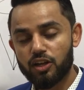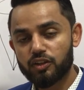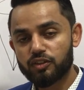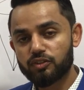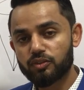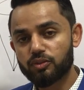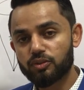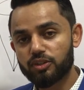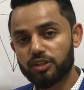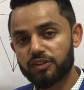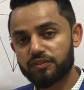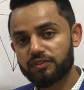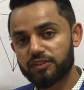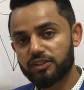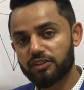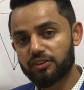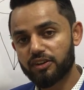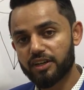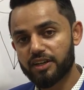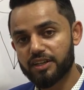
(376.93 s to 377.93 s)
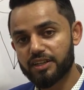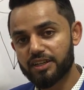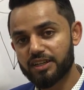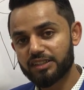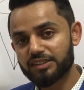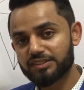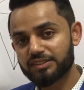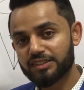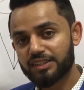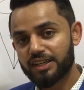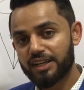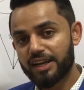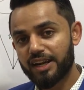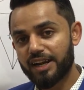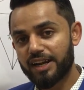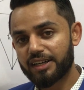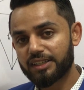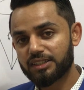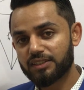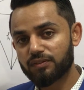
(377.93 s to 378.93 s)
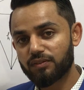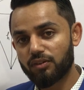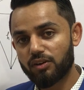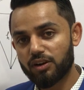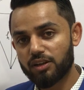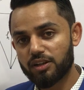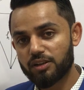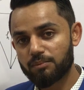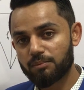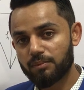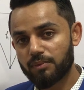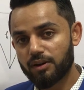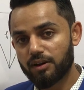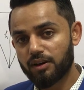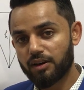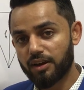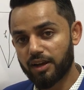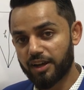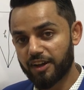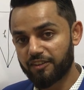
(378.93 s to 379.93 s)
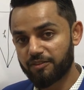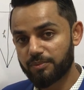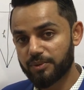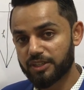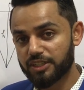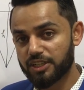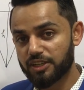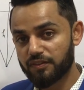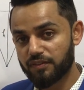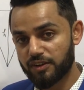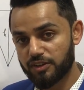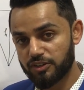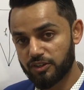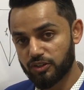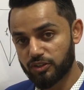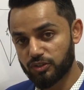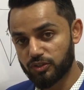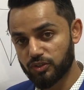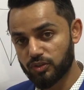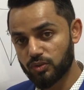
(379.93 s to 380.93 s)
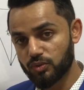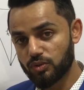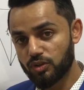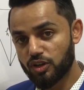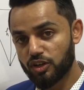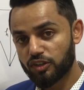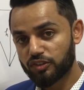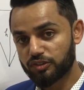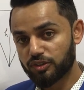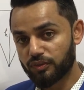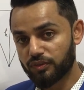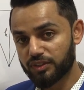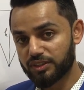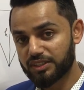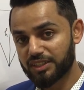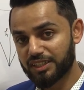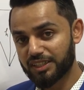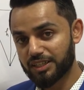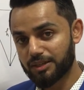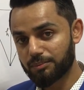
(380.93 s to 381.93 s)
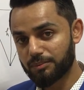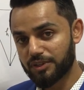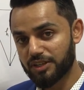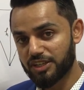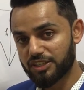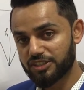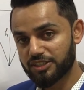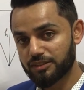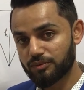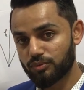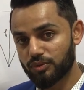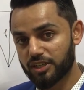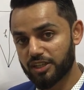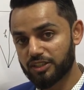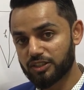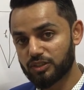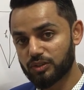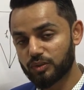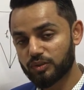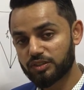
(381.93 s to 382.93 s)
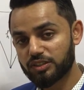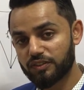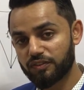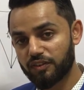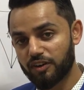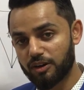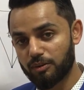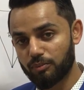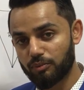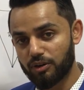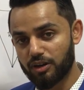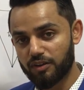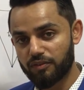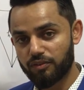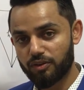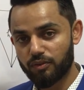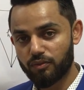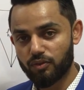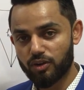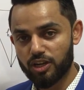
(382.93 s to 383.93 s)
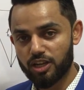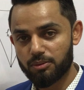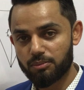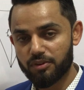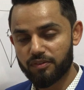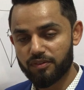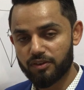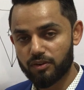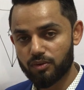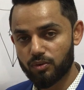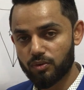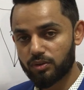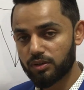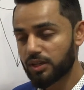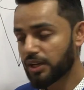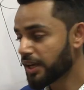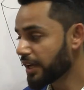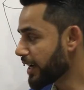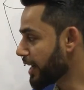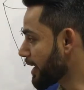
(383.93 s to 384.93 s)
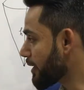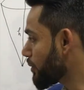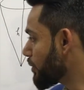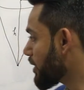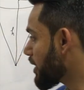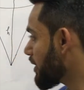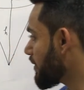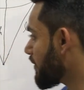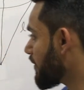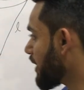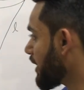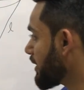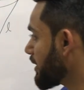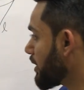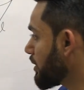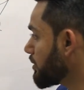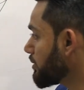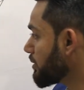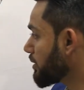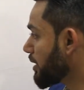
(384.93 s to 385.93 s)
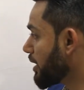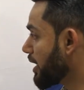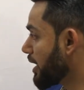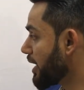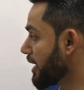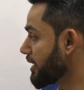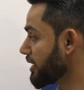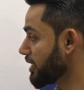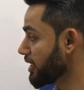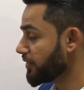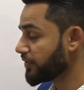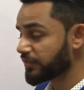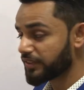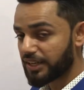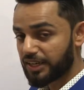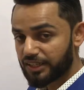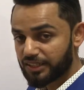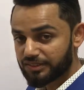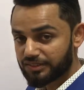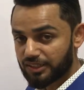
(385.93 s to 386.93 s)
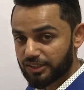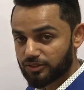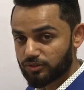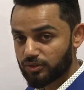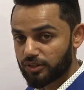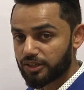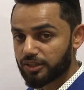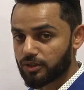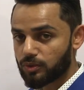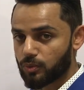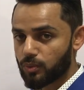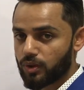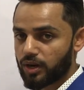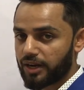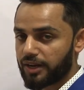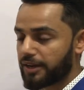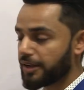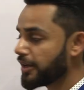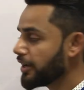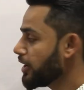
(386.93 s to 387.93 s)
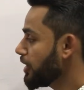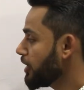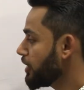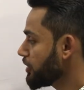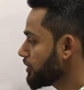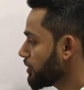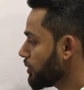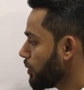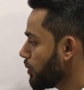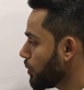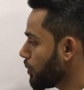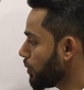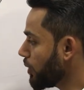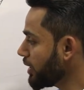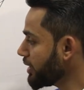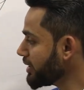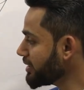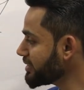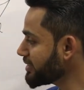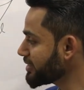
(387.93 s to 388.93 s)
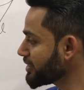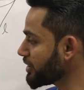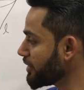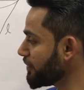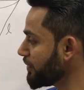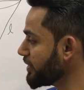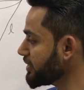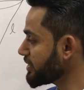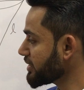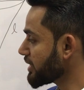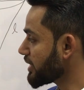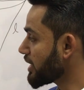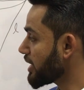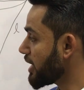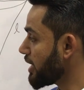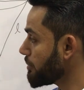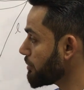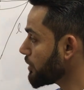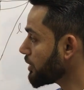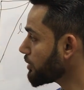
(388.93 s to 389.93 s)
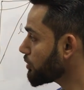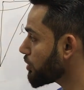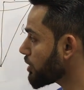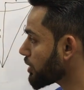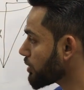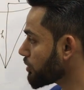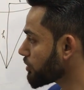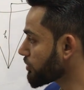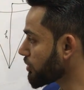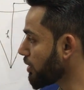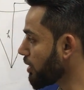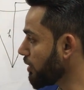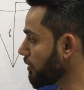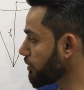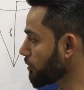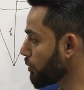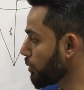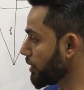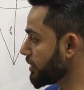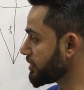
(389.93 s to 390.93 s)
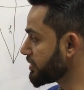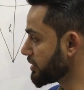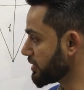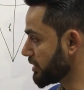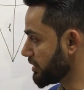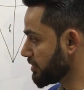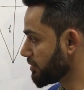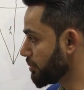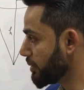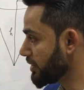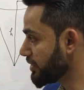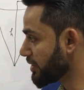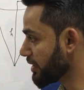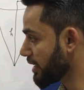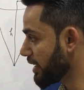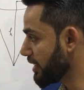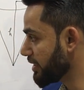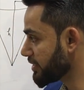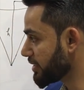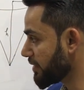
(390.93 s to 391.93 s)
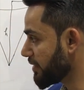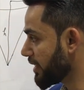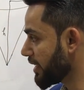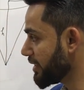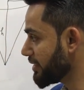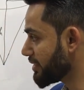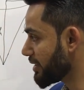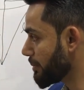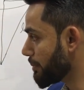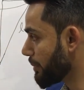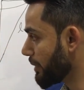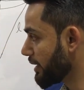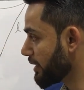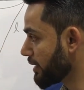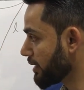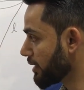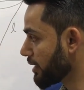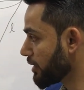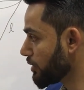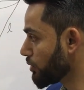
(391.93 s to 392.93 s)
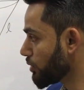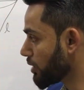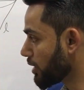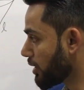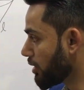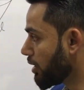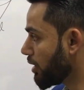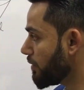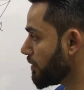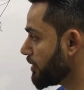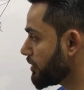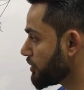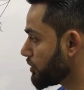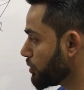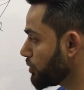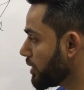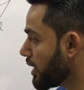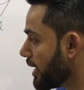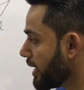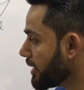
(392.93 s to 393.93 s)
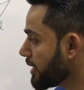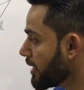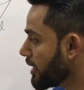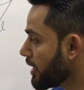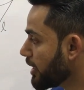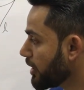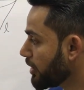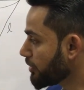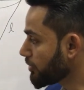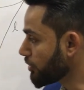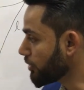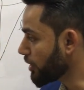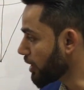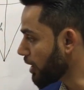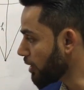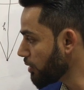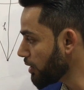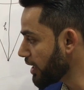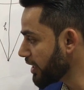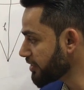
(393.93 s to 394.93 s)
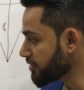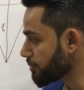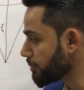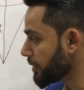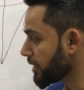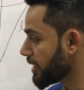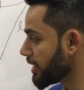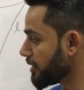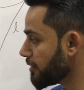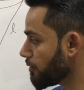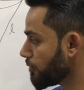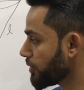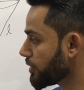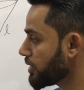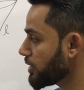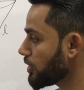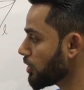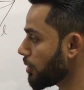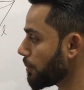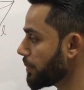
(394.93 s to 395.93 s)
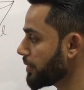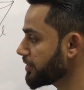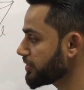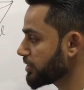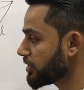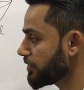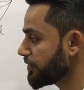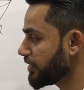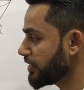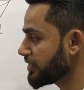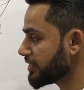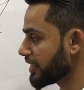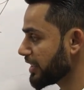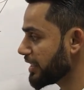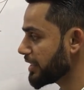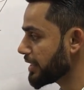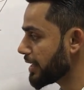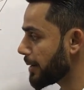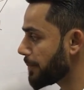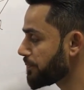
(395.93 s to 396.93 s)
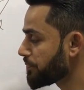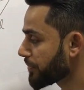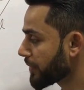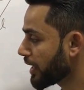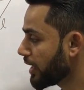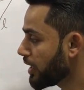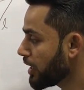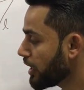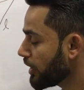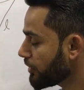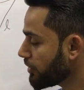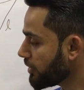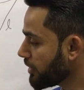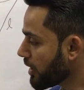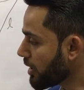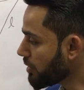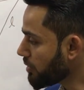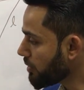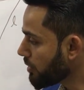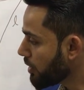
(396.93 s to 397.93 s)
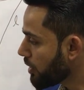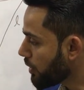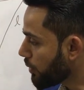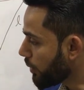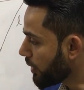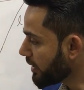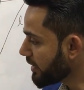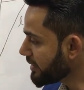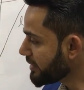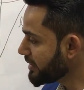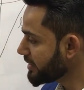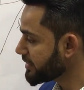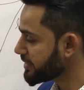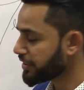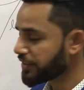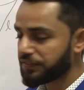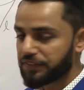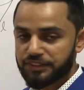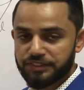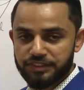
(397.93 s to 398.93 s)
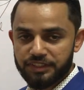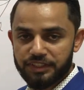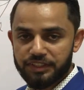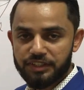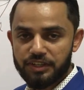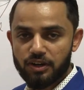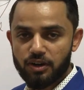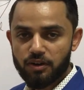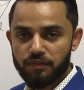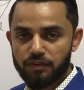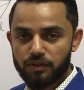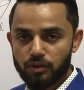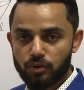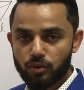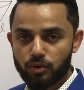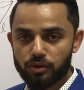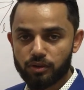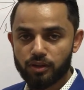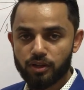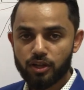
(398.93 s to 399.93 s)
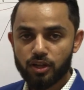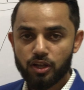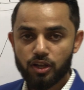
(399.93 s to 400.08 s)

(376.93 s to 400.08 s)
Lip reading: So if the radius and the volume have been given to you, so with their combination we can use the formula for volume of a cone, and we can find out height if that is actually required. So what is surface area? I am not going to solve questions, basically it's a very simple thing and you can always do that. So now let's begin with the topic surface area. So now what is the surface area of a cone?